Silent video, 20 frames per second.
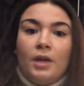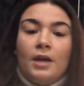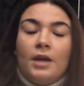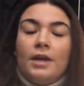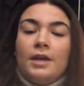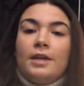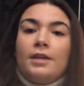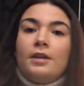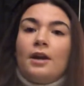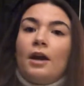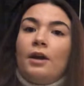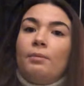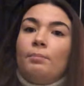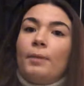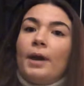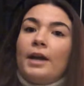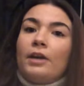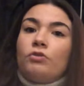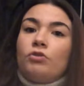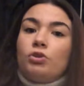In our
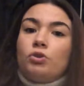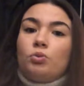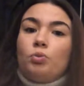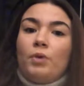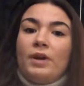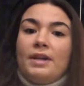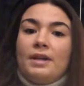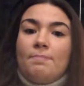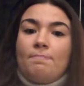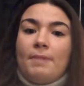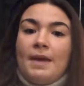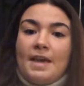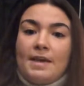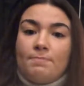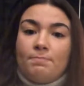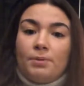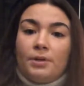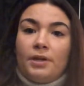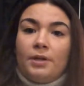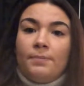Micro 20
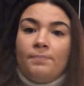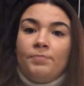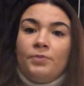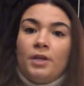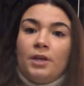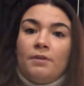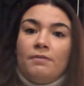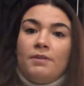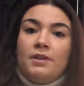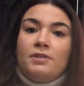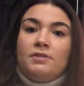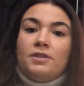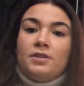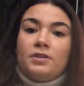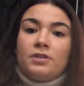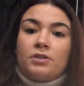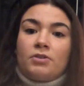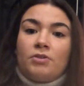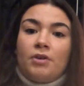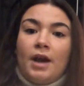paper, we
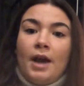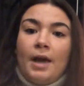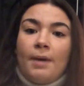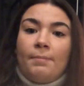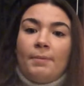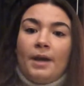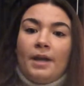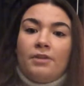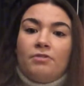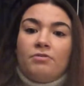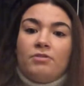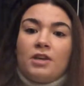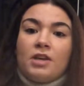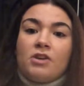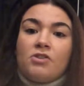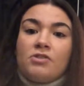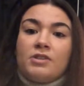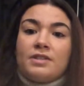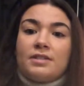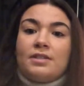describe and
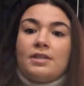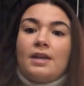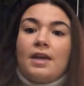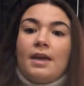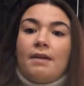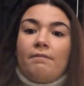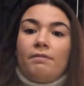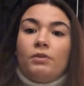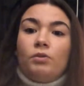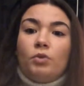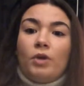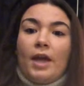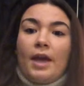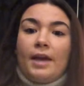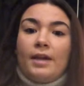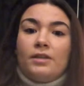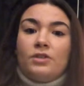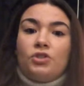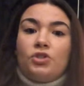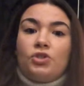rigorously
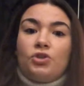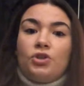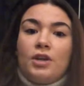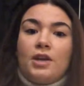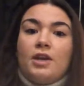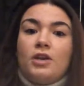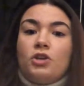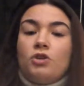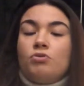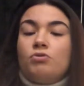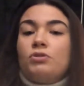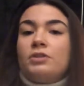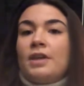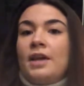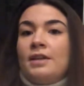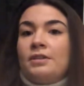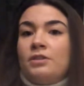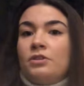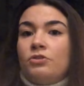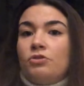evaluate 3 use
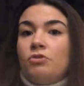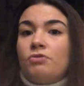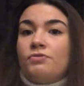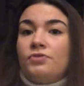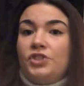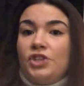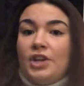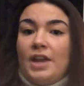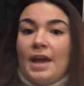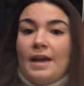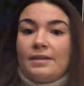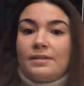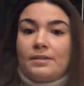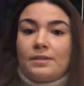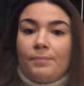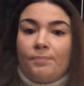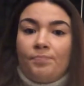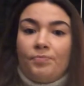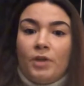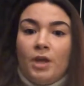cases of
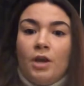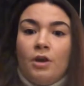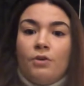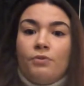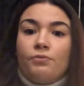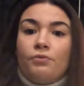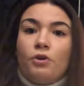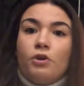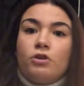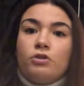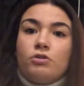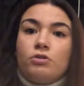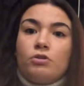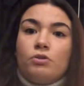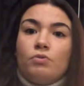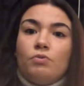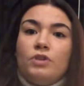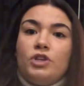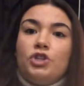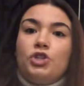GenASM. First,
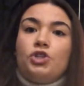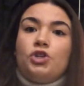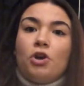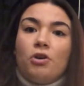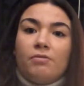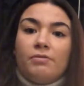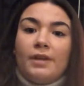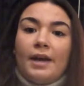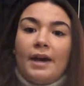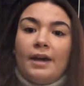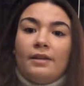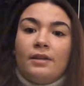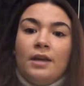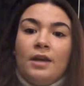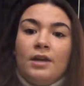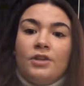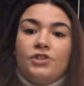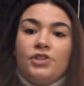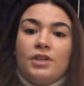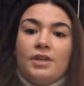we show that
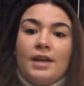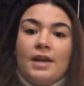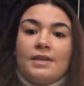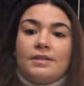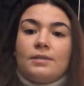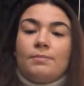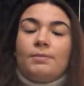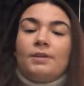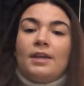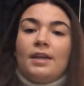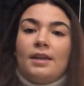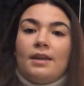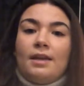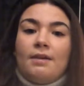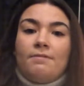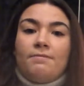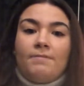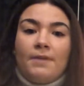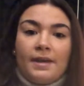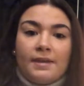GenASM can
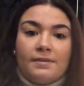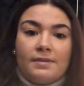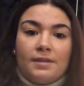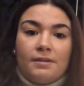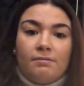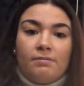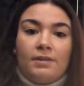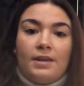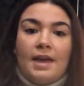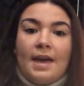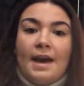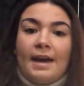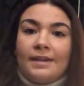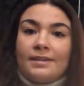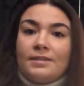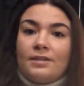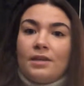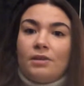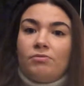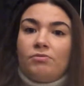effectively
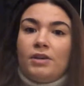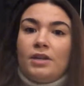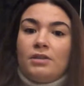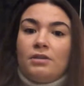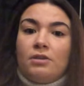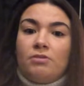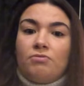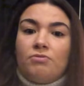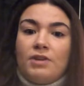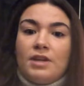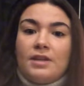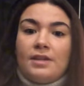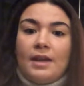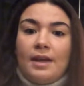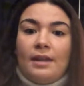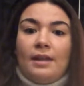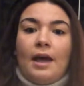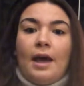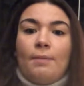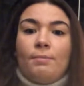accelerate the read
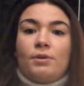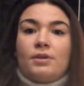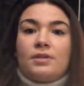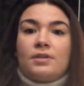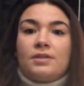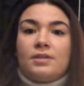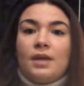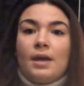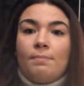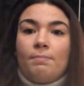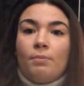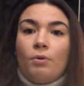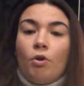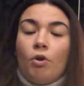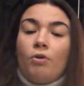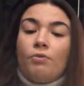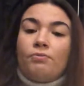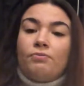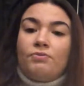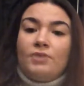alignment step
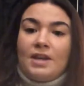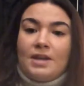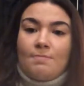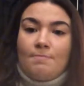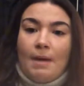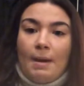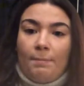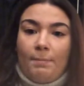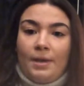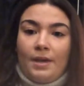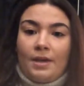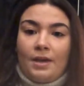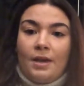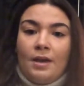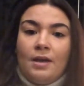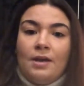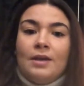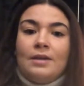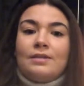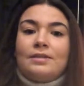of read mapping.
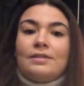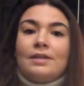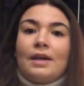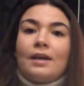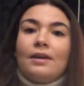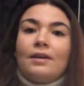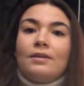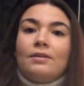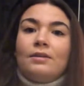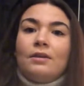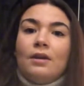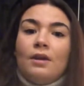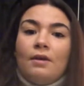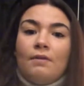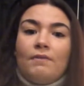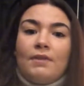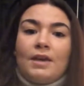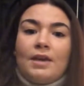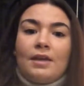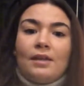Second,
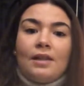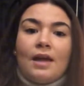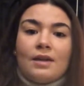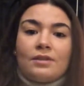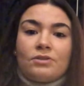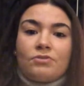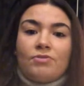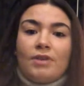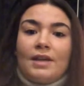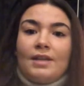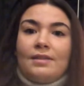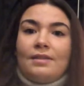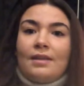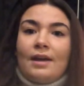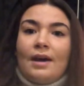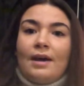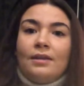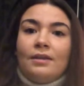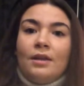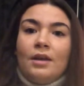we illustrate
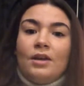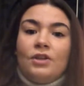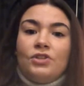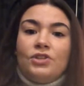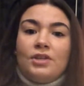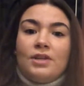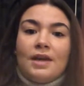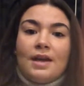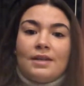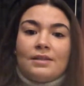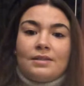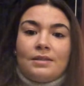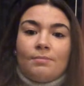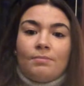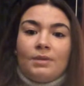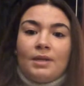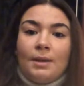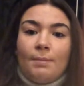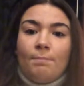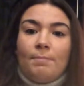that GenASM
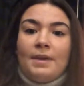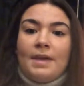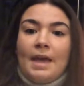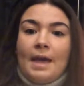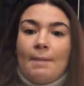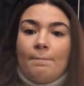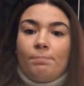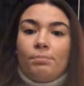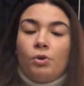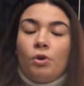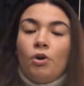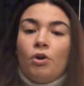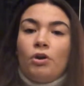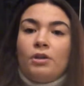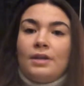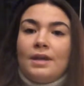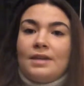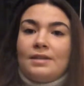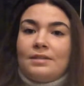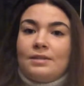can be employed
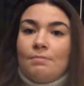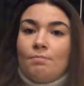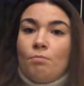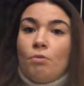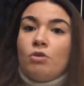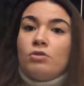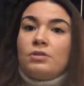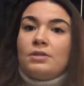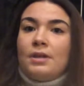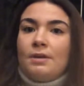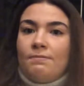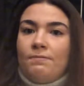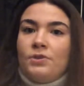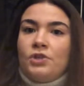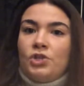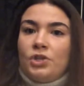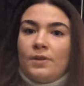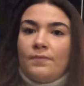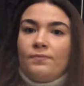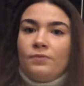as the most
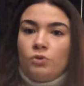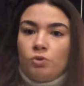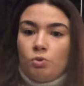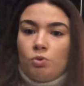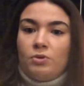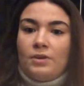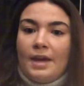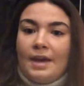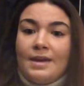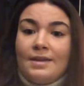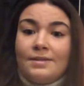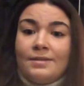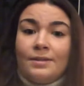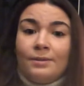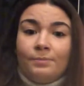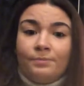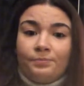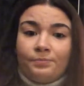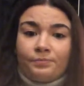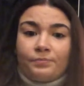efficient, to date,
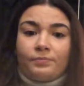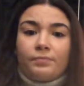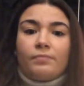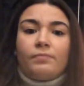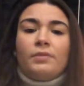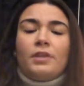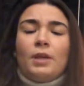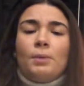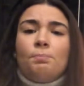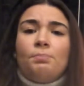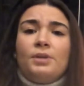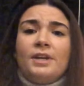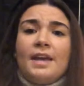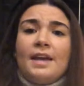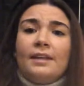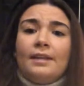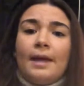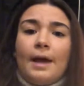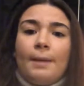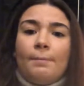
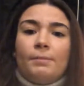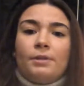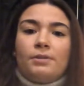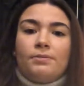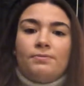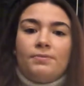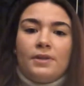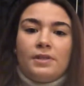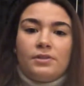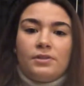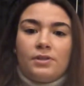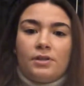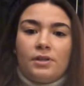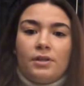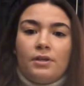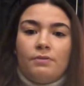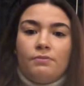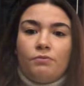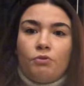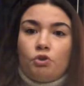pre-alignment filter
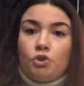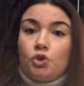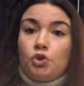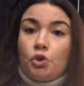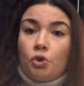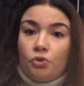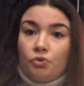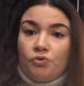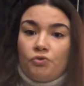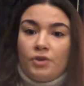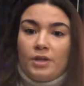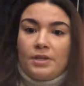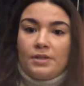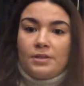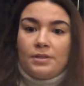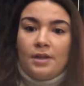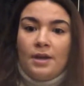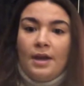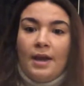for short reads.